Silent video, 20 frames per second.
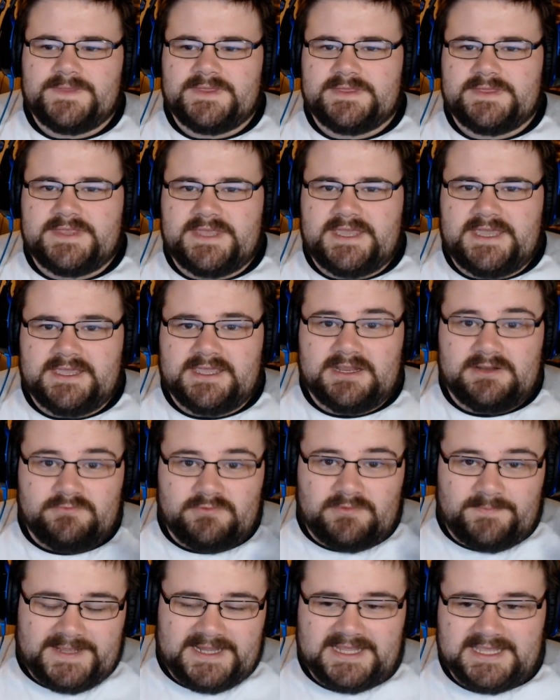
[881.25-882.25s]
They're going to
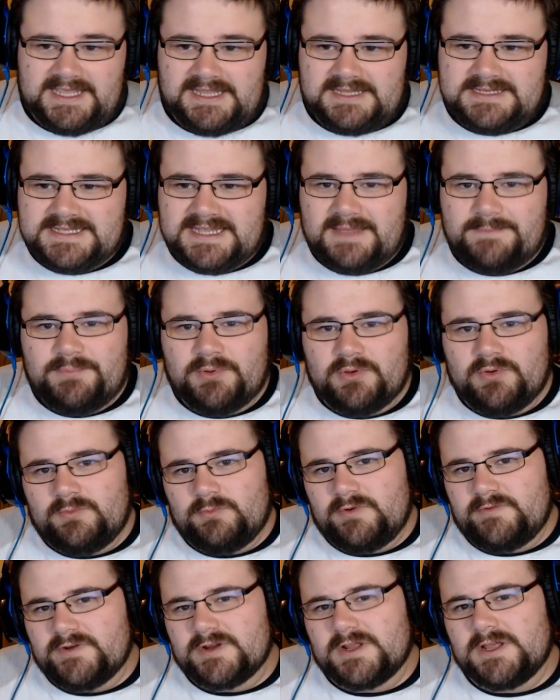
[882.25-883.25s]
rebel against that, but
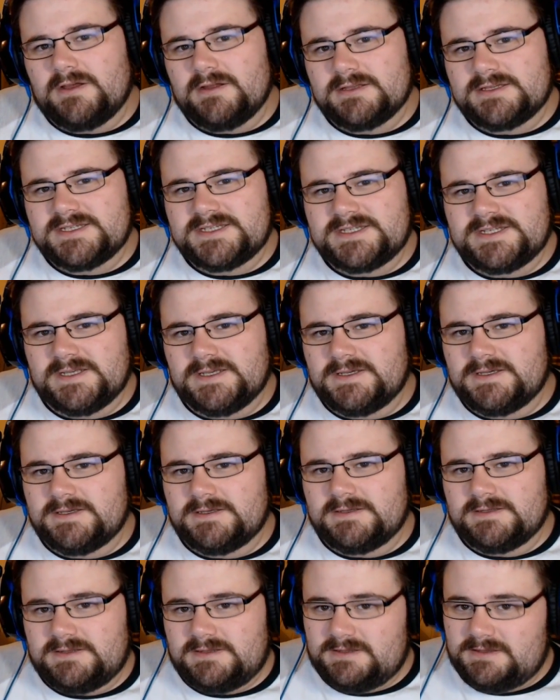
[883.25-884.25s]
with regards
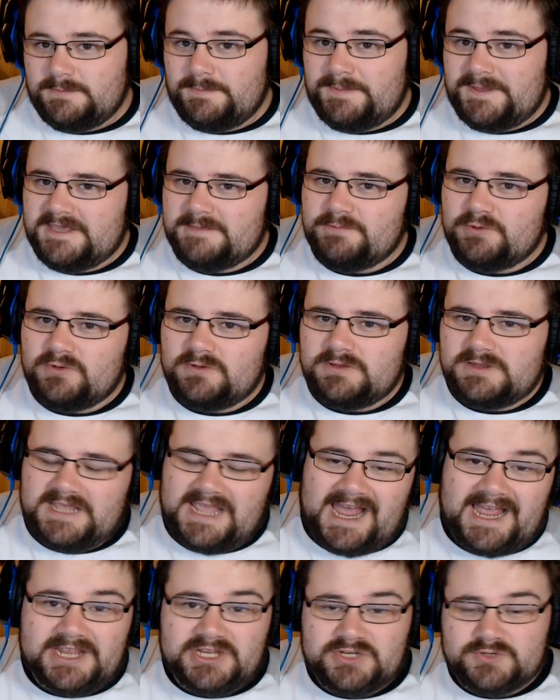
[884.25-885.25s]
to the people, the
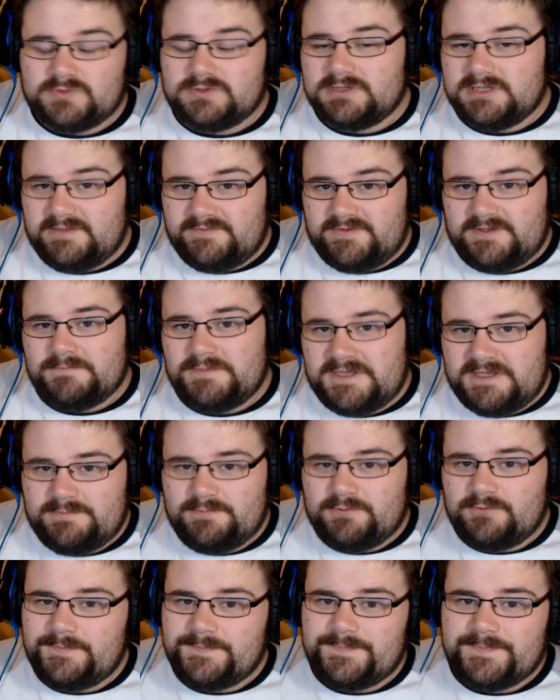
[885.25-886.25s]
actual living people,